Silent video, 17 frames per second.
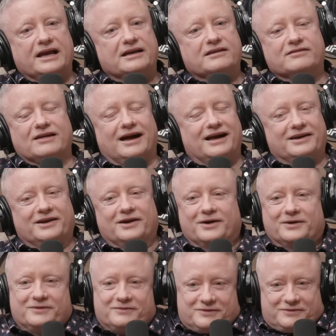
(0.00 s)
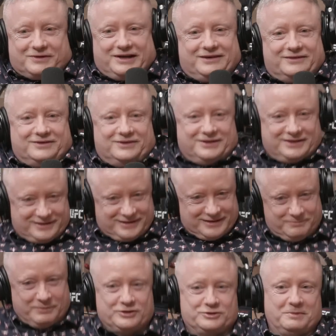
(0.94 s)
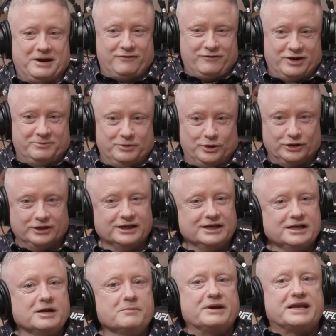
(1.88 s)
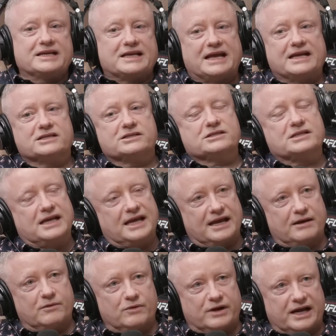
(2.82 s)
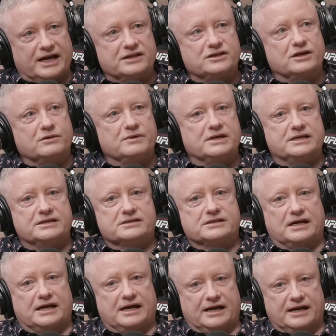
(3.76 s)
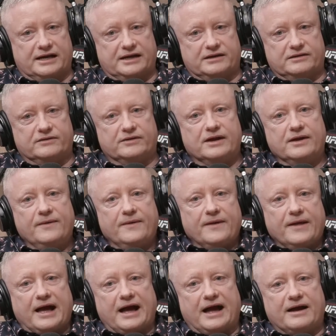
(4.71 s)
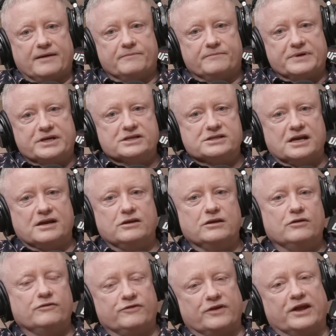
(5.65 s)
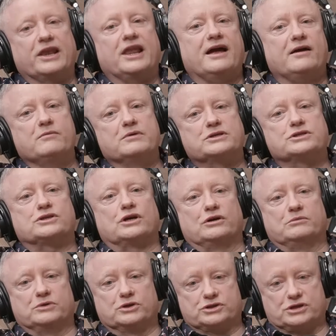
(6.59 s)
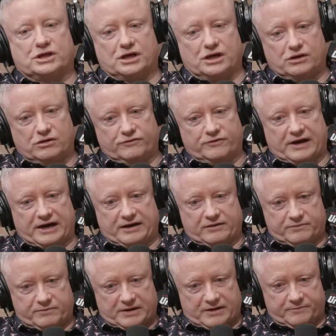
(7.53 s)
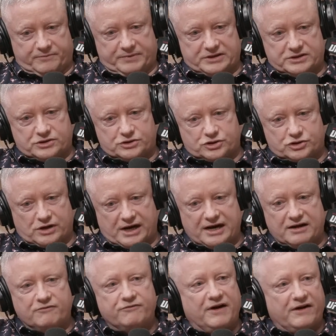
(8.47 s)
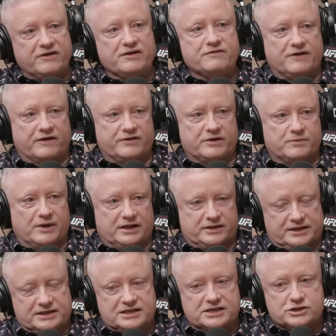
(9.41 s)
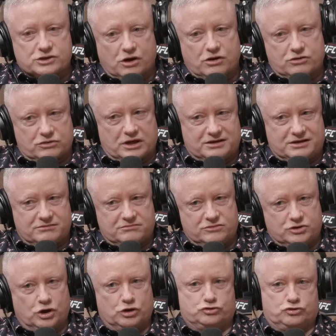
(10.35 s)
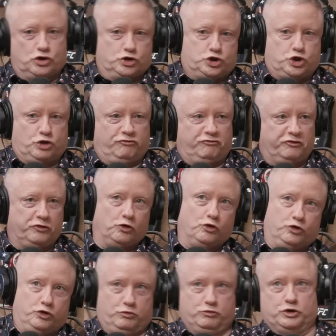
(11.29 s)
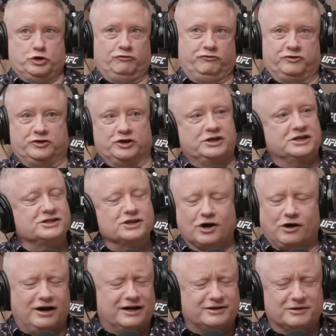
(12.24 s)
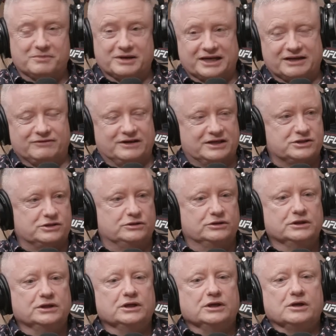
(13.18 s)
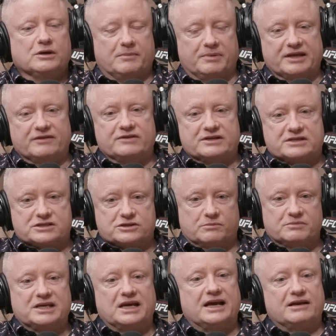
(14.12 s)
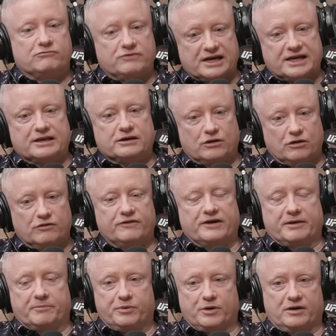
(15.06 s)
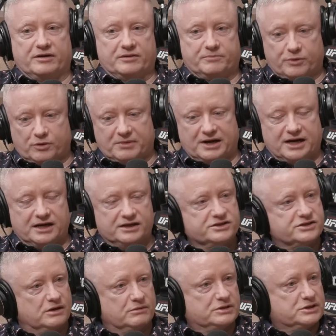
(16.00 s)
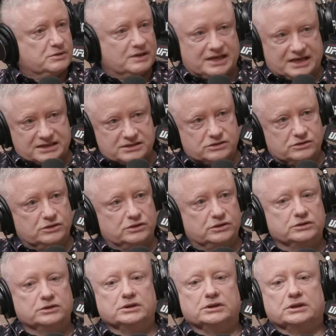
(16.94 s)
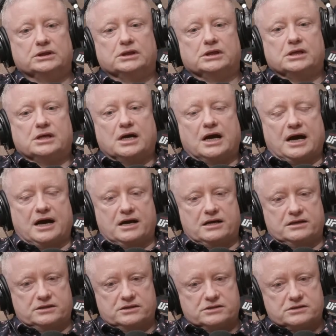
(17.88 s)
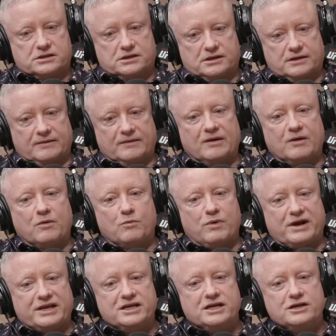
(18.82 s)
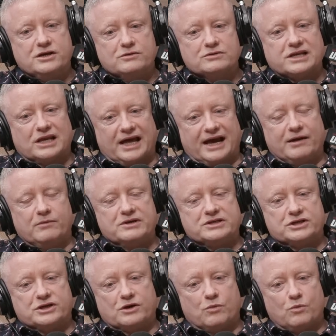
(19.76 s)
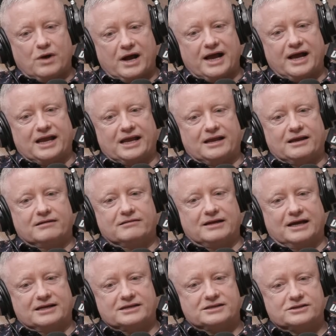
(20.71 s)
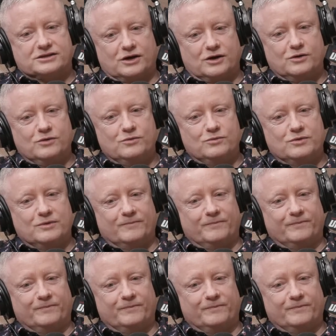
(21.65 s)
I like that. No, sounds about Red Bull. But it's what I do is because I love the language so much, and I love it, and I've been trained very, very well. This is not it's not gift or you're gifted. It's not. I don't believe it at all. I believe it's something I really love, and I put my heart and soul into it. And that's all. And when you use language in a way that's so